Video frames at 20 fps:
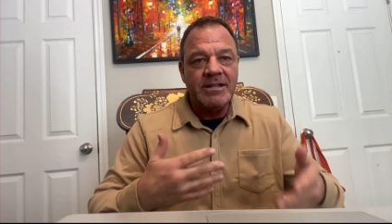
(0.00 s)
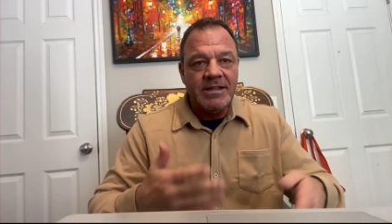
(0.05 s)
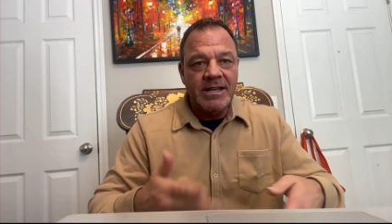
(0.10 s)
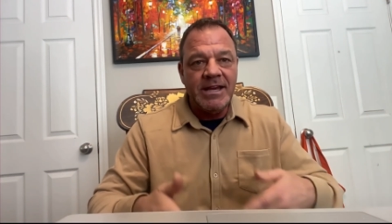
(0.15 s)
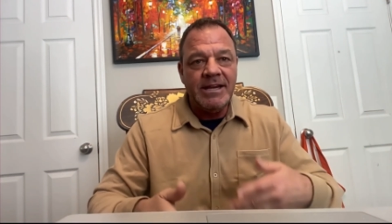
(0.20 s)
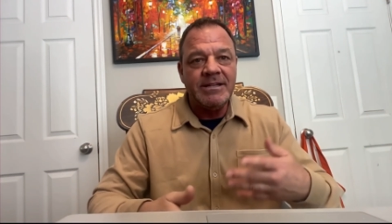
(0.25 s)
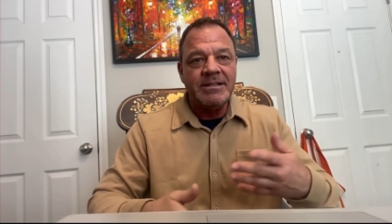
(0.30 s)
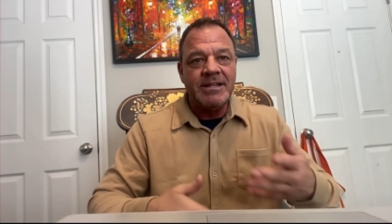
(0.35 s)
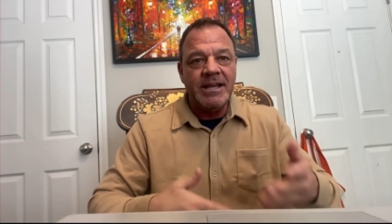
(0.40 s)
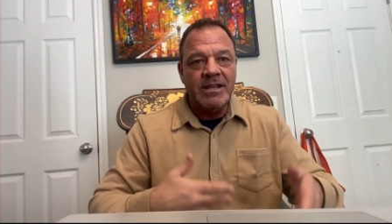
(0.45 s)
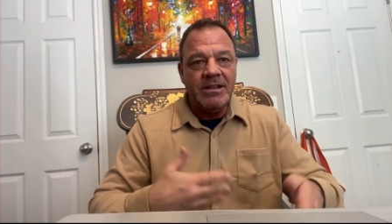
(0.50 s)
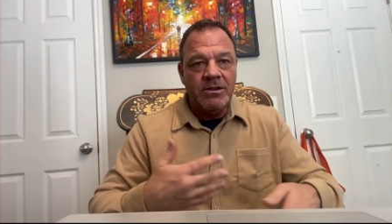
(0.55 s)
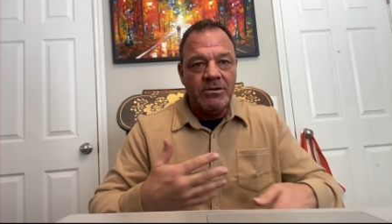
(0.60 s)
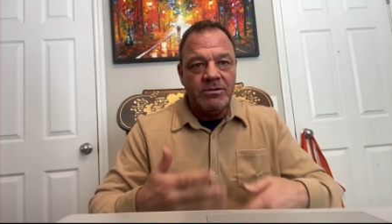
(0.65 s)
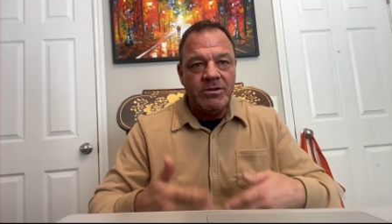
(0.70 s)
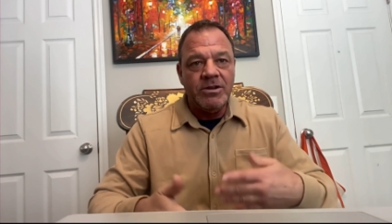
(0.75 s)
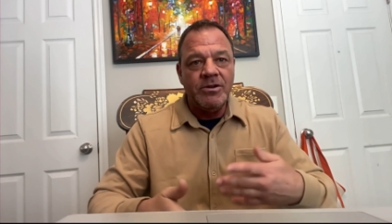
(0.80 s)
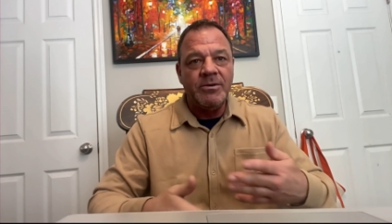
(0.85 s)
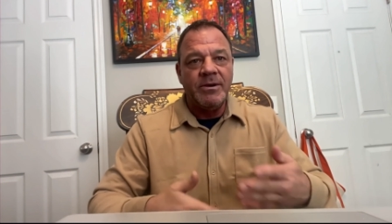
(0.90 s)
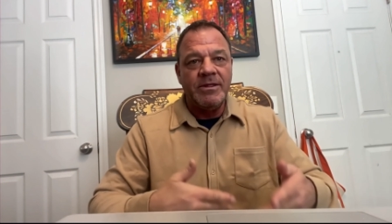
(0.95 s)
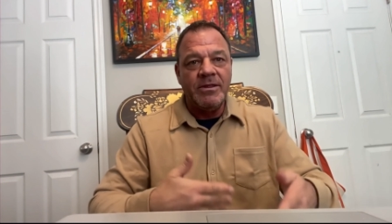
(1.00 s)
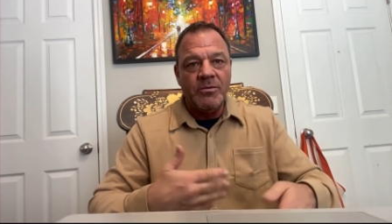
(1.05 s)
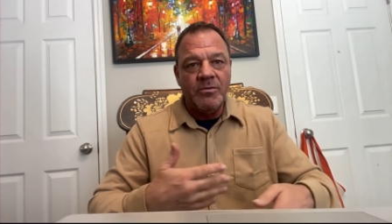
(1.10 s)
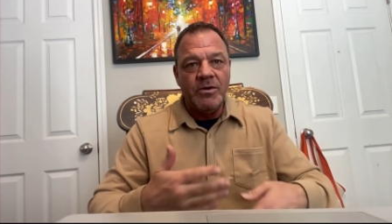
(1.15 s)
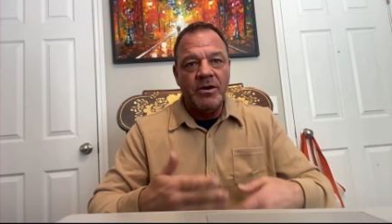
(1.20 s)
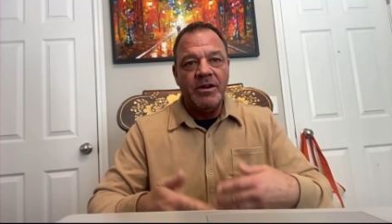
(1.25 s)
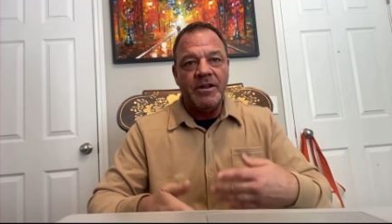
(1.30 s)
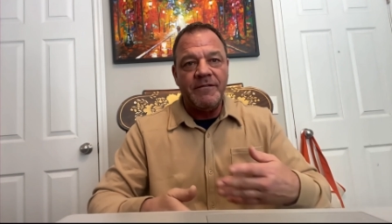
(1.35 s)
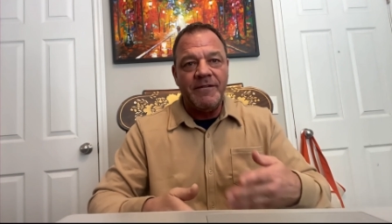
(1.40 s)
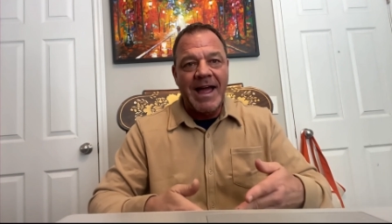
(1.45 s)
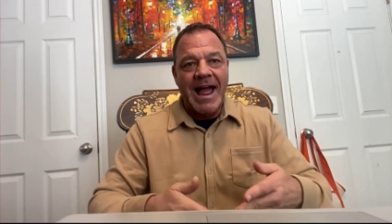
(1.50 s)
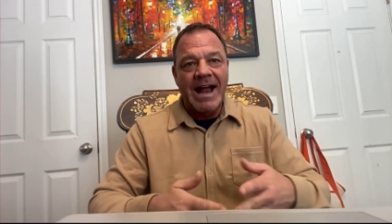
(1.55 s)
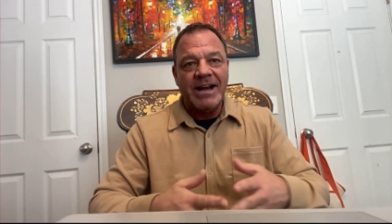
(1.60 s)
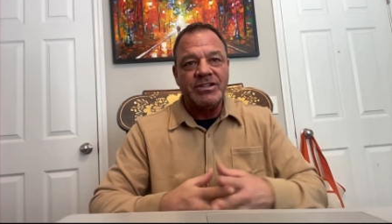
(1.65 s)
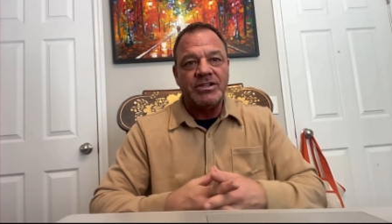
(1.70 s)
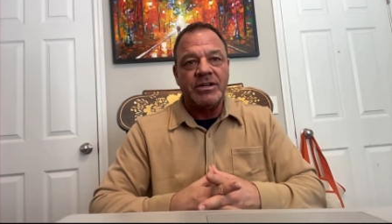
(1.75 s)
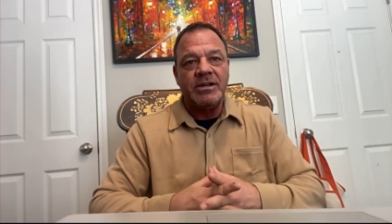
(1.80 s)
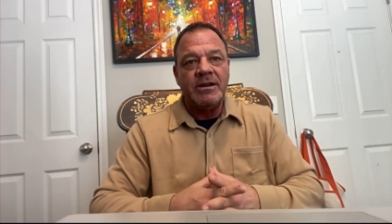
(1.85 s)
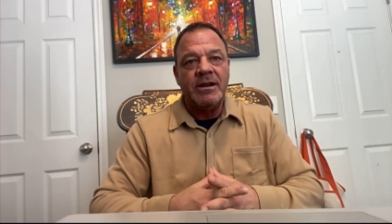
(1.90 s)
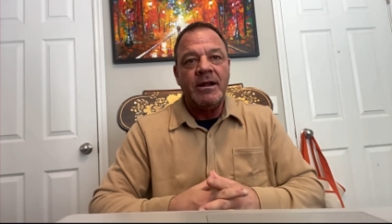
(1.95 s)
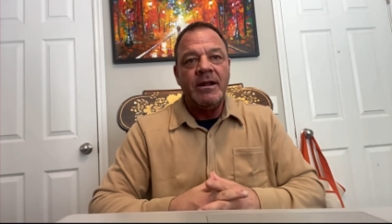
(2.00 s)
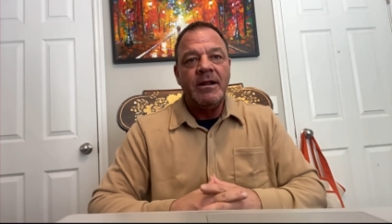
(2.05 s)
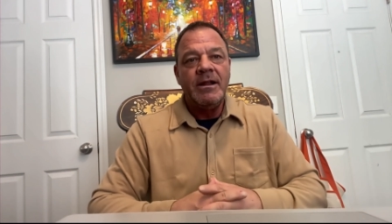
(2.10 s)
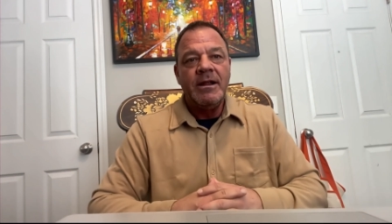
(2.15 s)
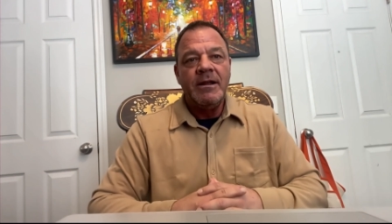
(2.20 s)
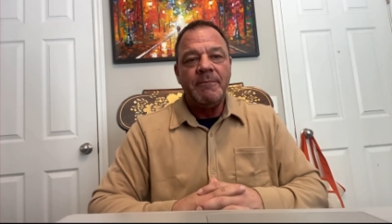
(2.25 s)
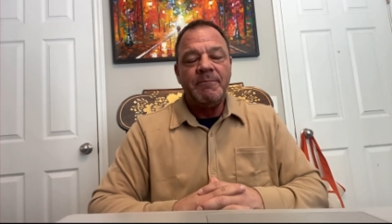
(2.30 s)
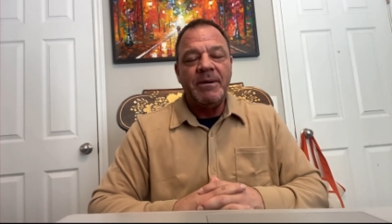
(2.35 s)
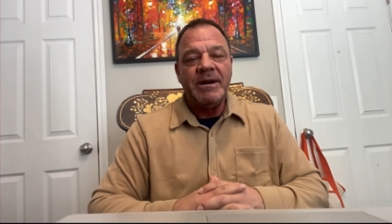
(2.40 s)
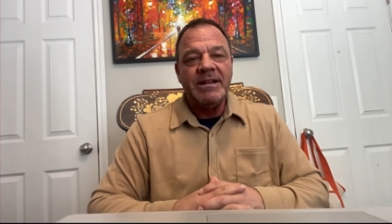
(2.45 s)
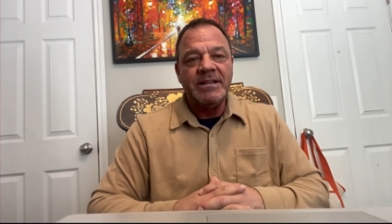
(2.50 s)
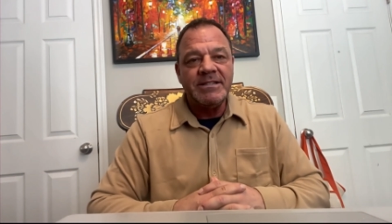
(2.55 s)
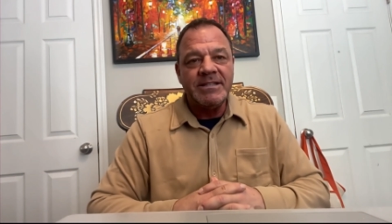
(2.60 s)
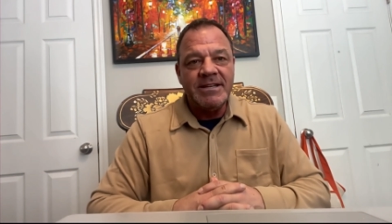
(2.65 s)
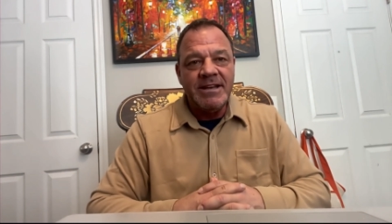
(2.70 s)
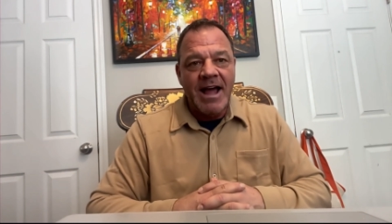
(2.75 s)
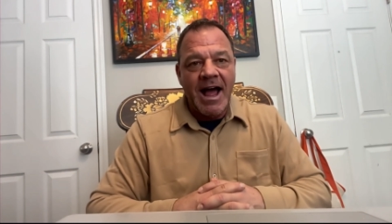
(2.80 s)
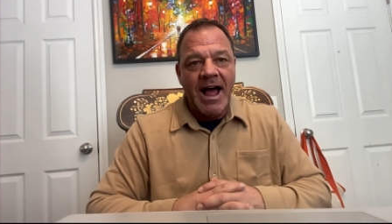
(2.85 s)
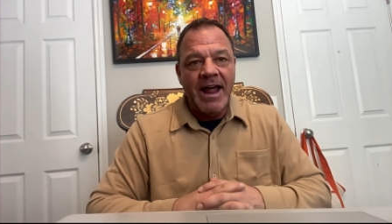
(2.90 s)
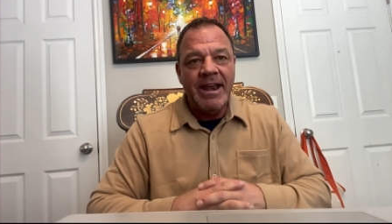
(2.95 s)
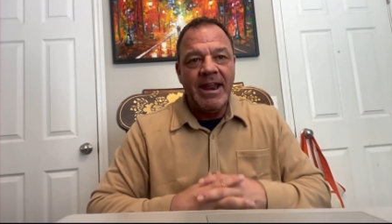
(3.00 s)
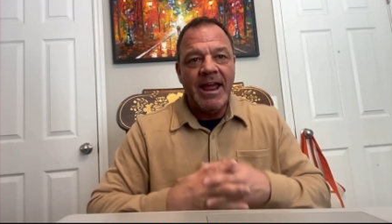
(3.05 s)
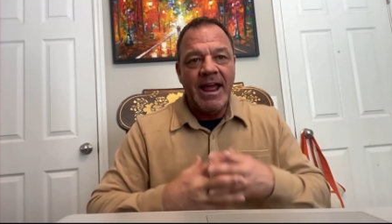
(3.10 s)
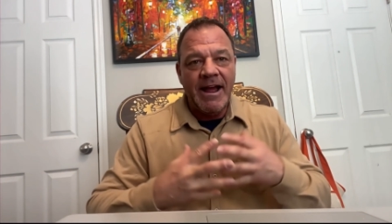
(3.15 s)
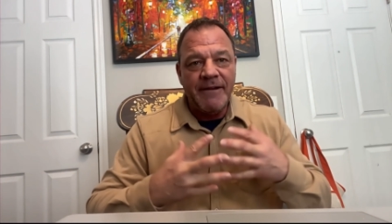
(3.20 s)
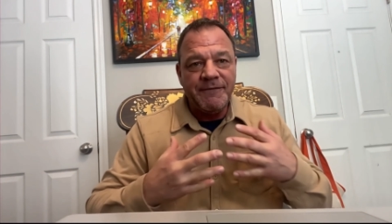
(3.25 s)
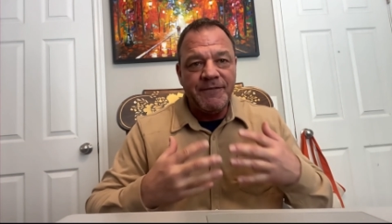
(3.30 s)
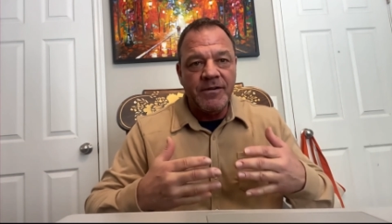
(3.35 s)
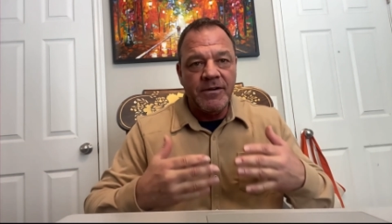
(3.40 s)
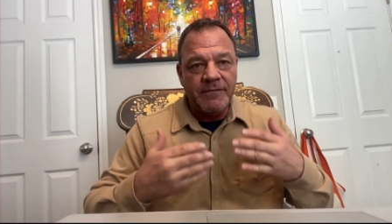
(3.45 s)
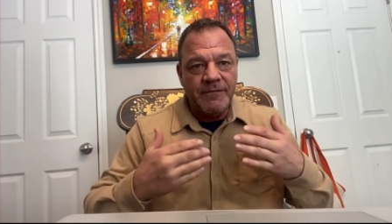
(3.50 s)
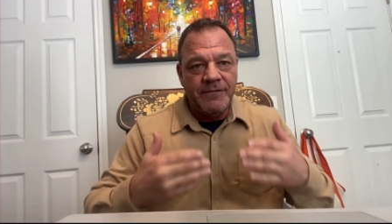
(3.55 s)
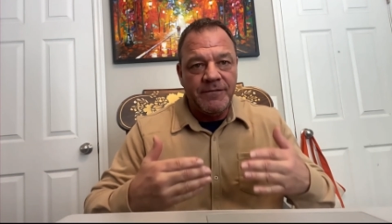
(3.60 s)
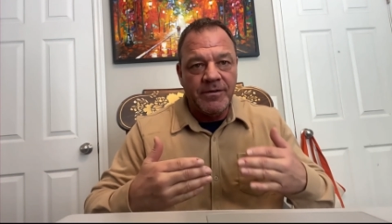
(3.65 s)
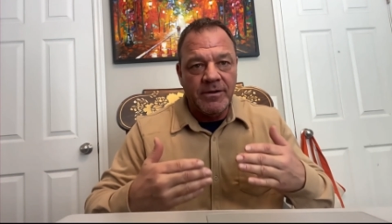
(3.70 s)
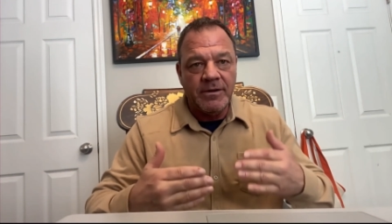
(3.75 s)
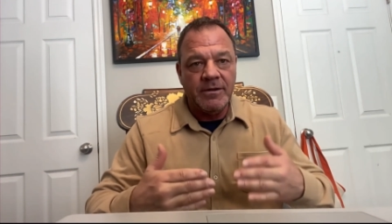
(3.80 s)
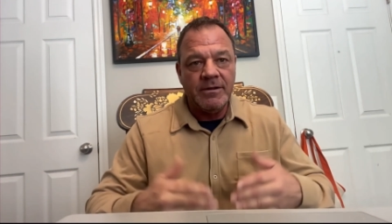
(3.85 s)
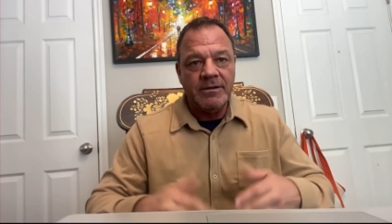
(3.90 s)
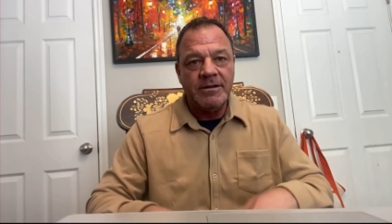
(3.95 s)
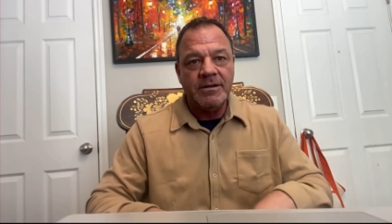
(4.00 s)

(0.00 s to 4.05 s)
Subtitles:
things that you do in the world of action, but it's not effortful.